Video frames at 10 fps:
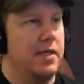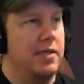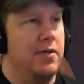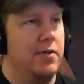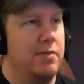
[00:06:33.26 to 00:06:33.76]

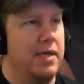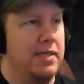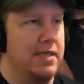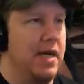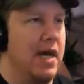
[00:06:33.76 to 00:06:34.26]
you know, about
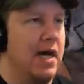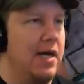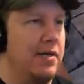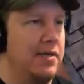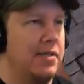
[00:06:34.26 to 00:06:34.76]
to die
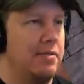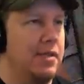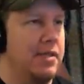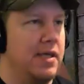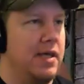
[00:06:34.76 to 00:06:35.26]
or something
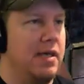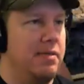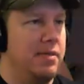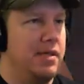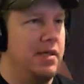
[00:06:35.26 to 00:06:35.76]
like that,
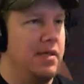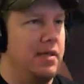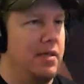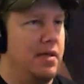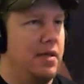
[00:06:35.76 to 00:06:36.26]
but
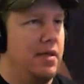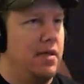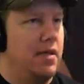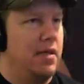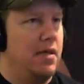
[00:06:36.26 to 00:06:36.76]

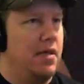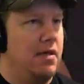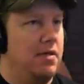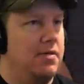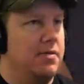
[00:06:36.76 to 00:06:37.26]

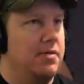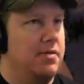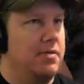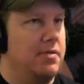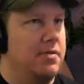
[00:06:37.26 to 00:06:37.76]
uh,
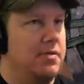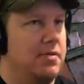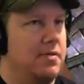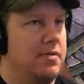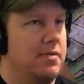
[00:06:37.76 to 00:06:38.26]

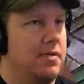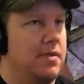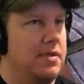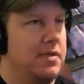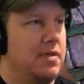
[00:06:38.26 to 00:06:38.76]

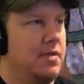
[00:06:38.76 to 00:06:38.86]
it's